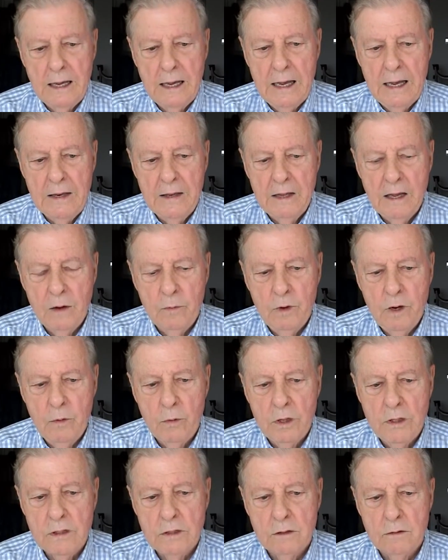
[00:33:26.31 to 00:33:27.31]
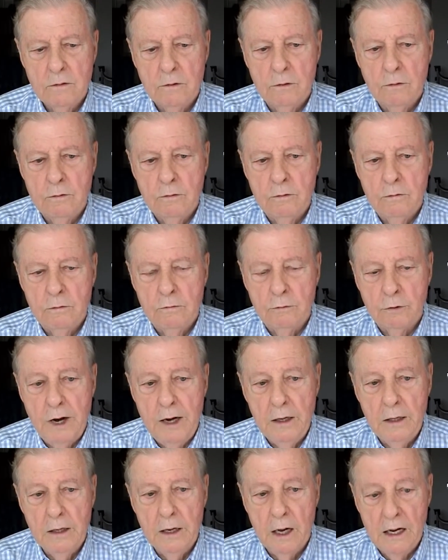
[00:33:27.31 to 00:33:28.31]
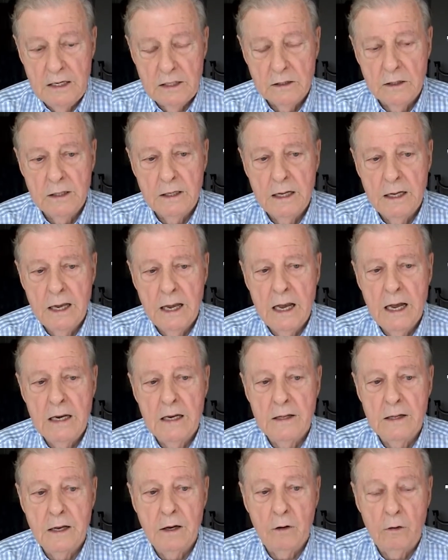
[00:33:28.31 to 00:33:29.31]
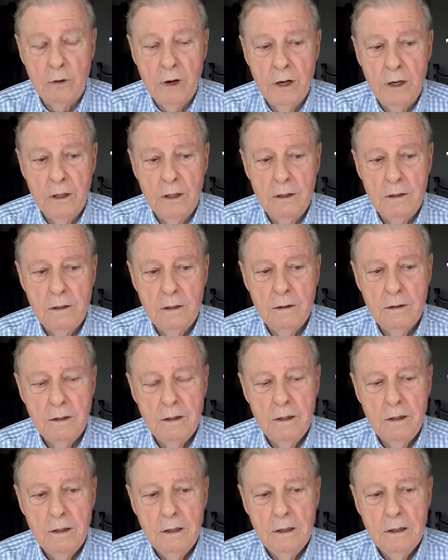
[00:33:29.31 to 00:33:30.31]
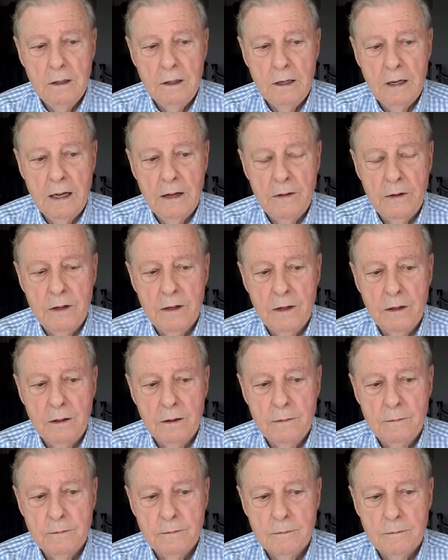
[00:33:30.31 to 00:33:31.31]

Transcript: And then we went to Greenland, Iceland again, and then Greenland, and then uh,